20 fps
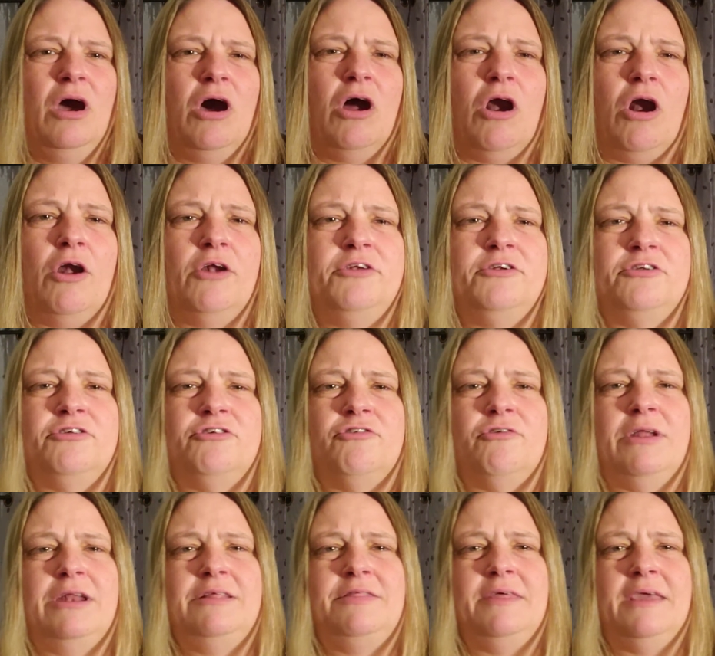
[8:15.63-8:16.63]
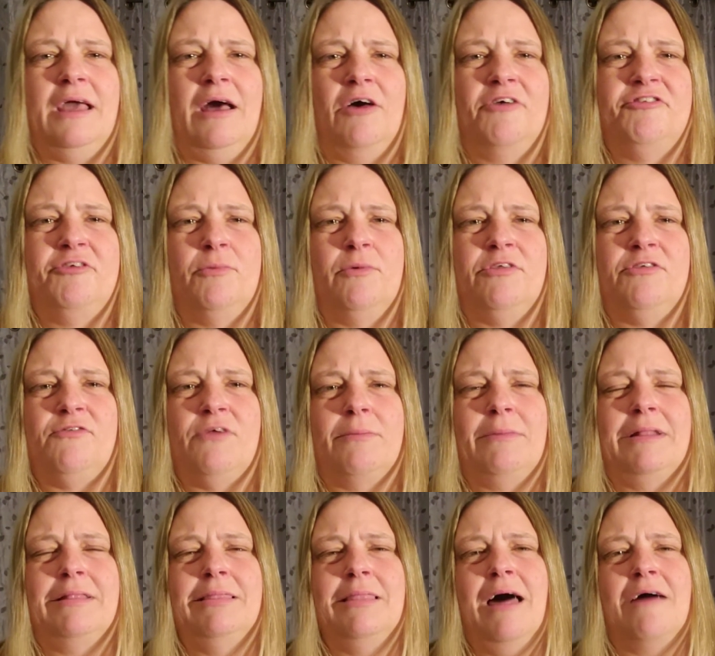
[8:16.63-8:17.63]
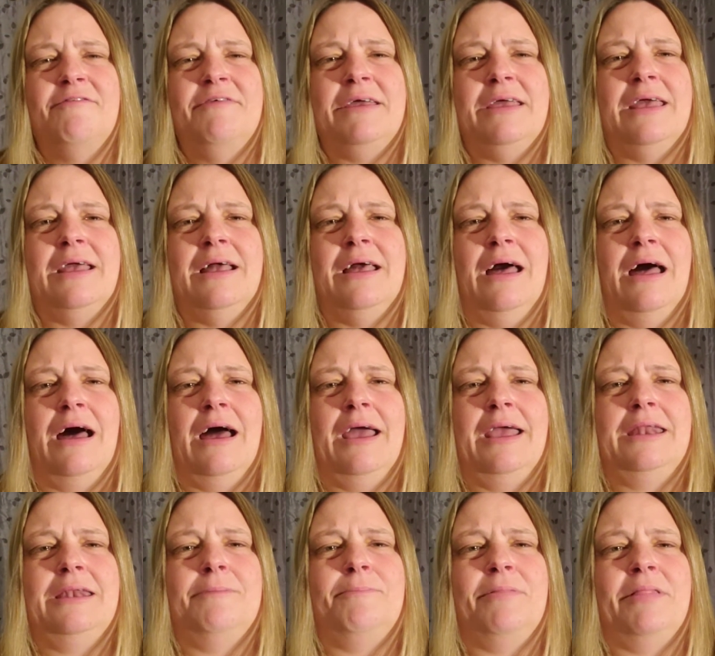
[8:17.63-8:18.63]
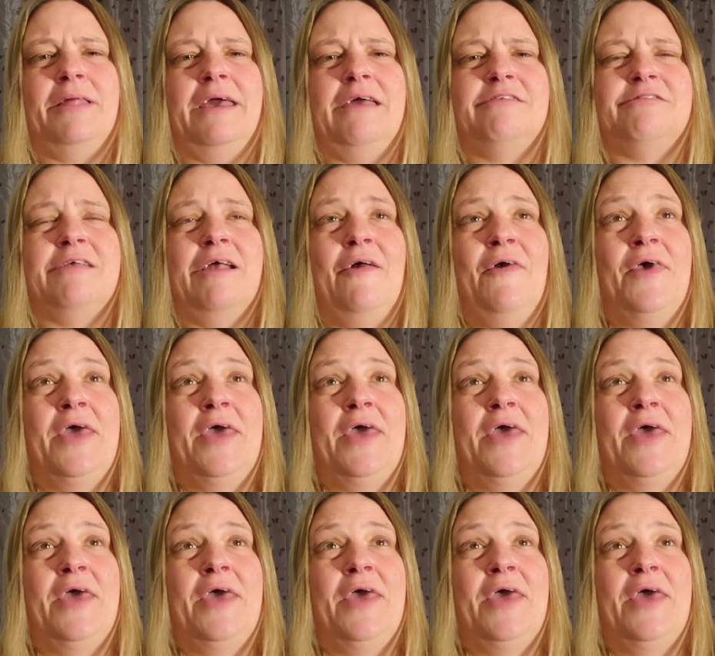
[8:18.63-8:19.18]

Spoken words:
hardened or anything else. It was from a loving and kind place.